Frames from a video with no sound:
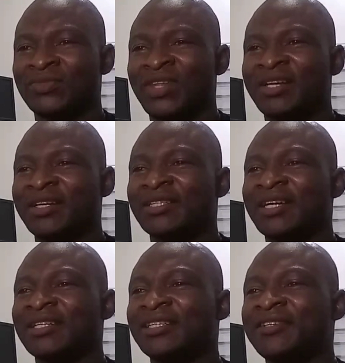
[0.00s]
The
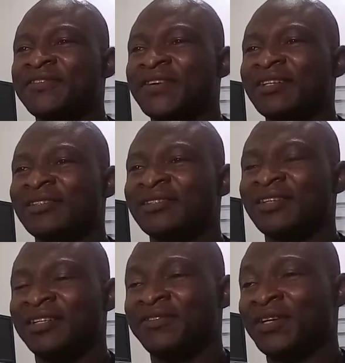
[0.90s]
greater the
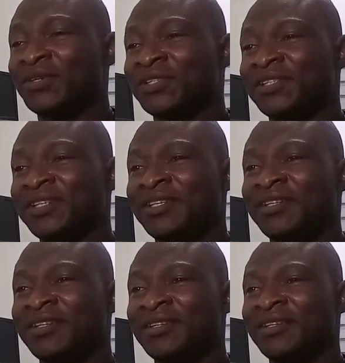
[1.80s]
difference in velocity,
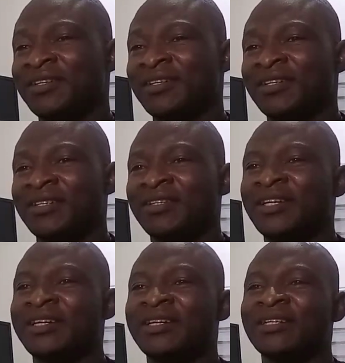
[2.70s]

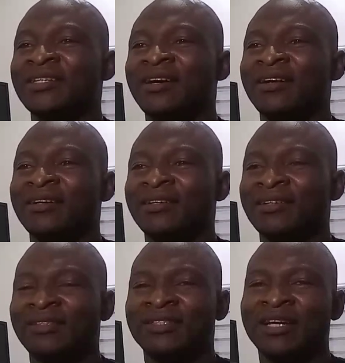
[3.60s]
the greater
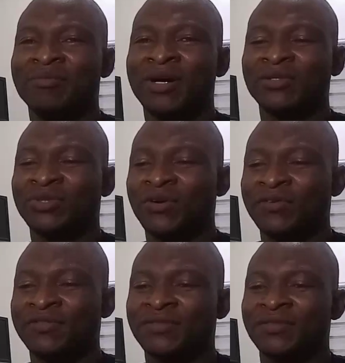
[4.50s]
the amount
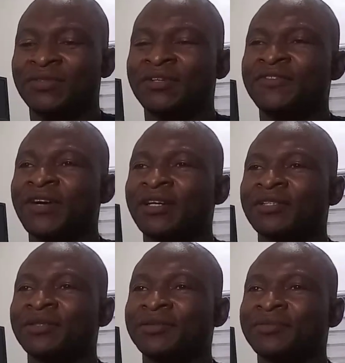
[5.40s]
of
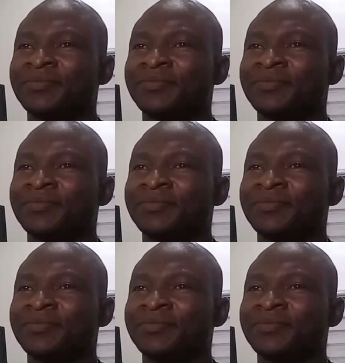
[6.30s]
refraction.